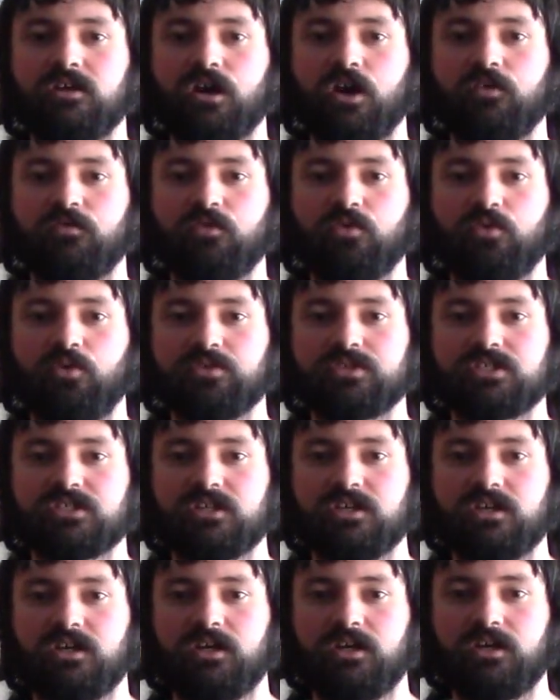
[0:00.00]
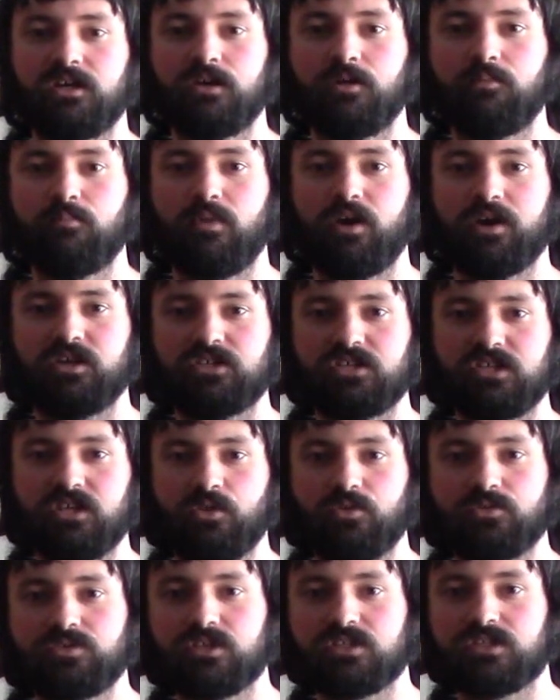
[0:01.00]
Of course, my
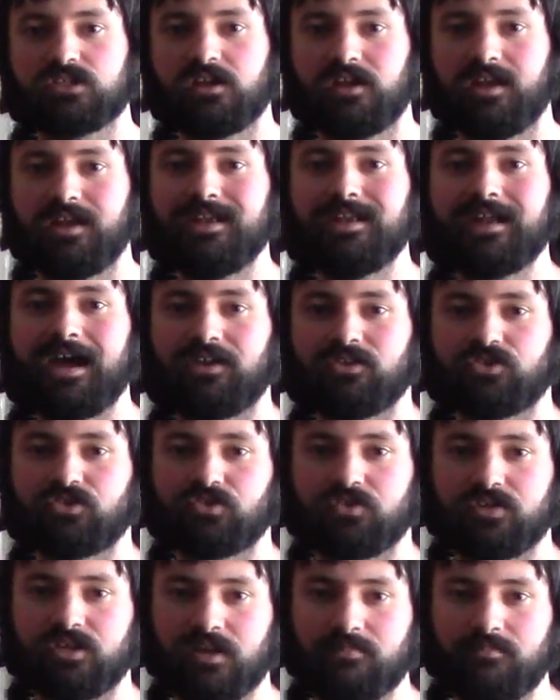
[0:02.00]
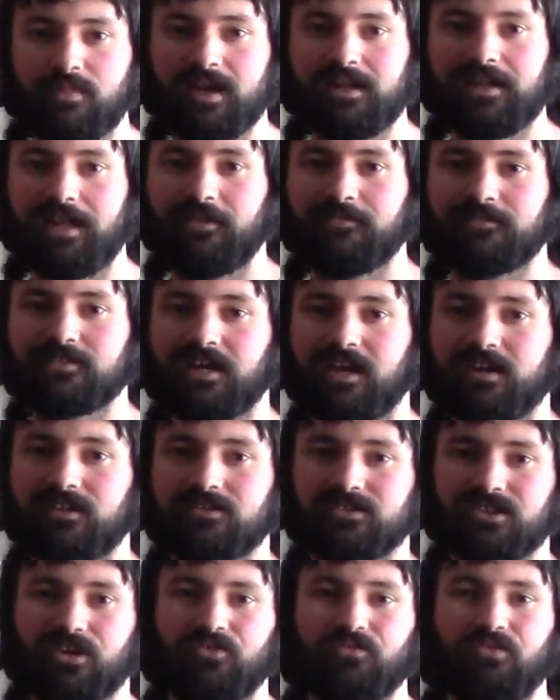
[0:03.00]
shield is naturally in my left
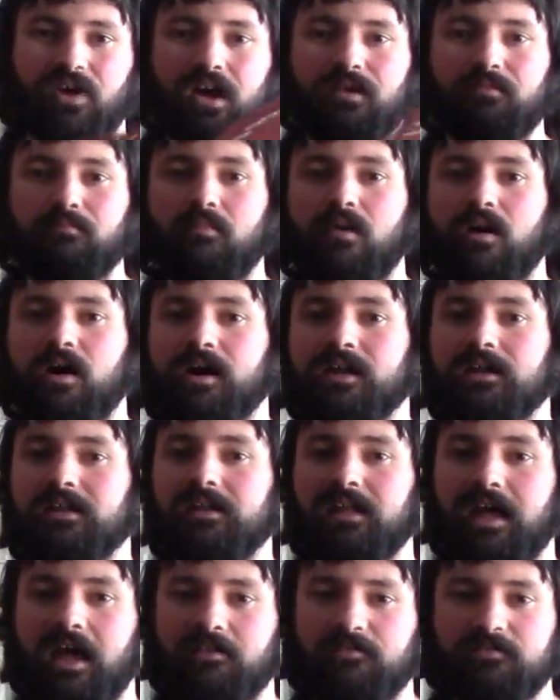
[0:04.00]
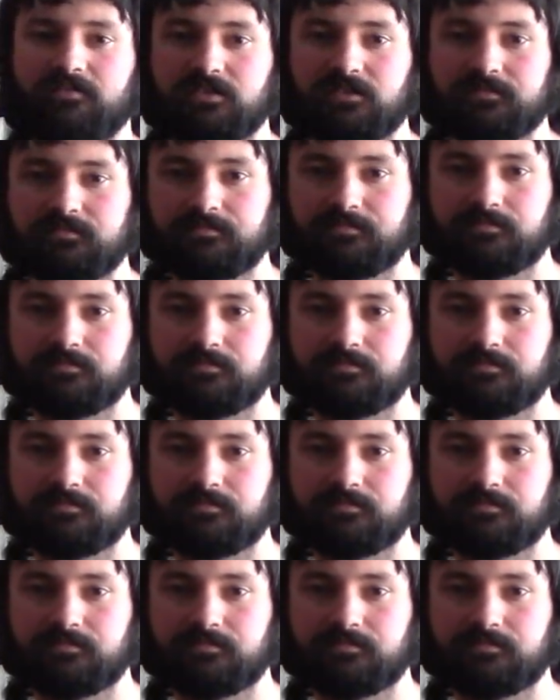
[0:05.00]
hand around my left.